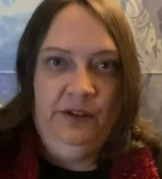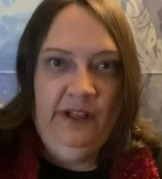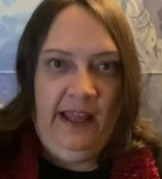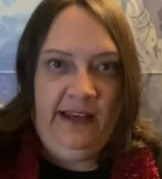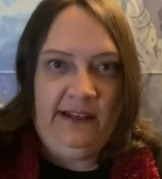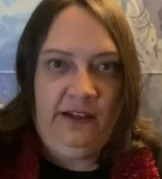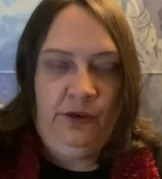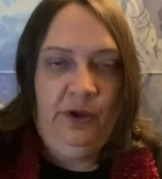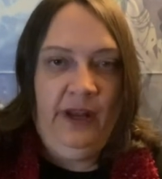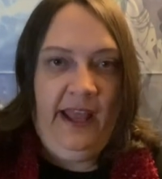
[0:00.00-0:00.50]

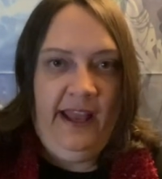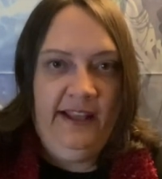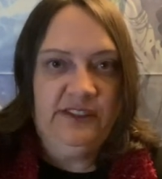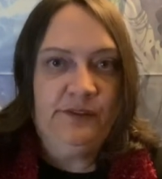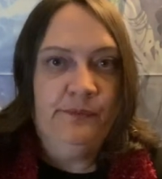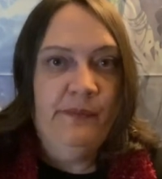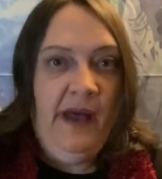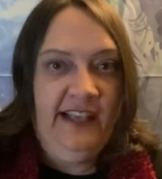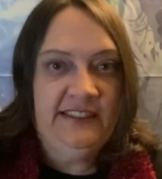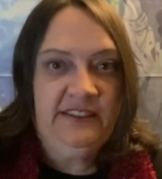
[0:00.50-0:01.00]
and creates
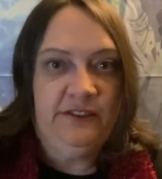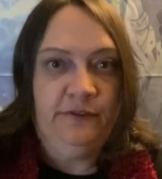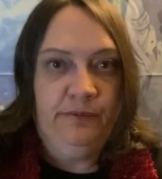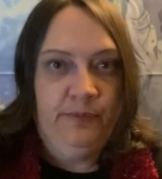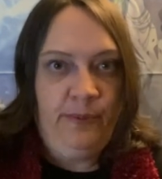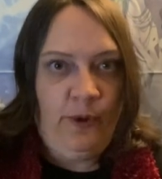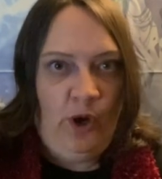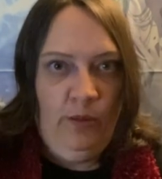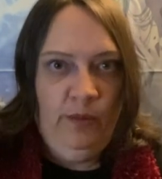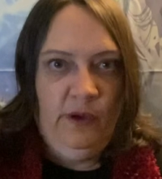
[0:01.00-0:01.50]
massive
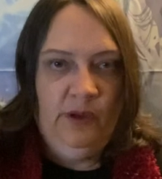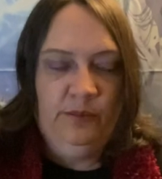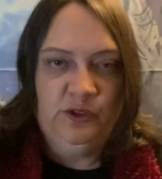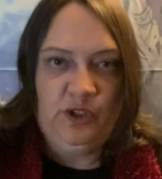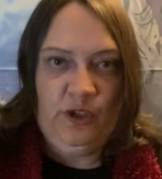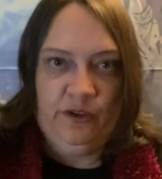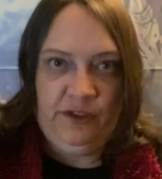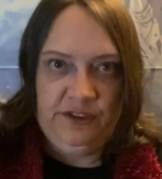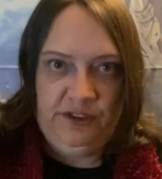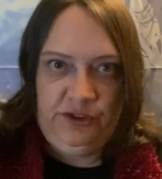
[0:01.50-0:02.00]
problems
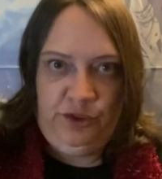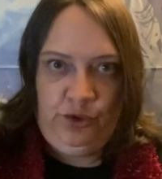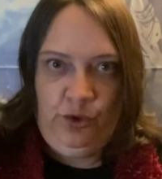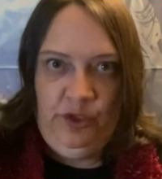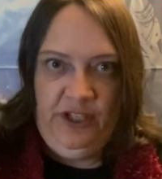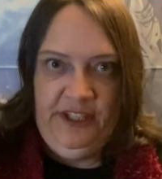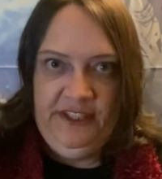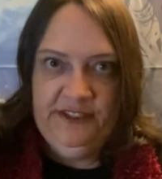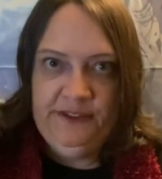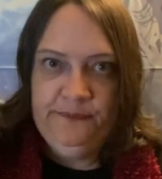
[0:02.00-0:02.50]
on the
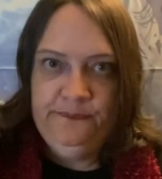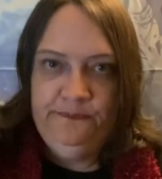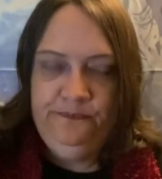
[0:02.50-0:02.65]
street.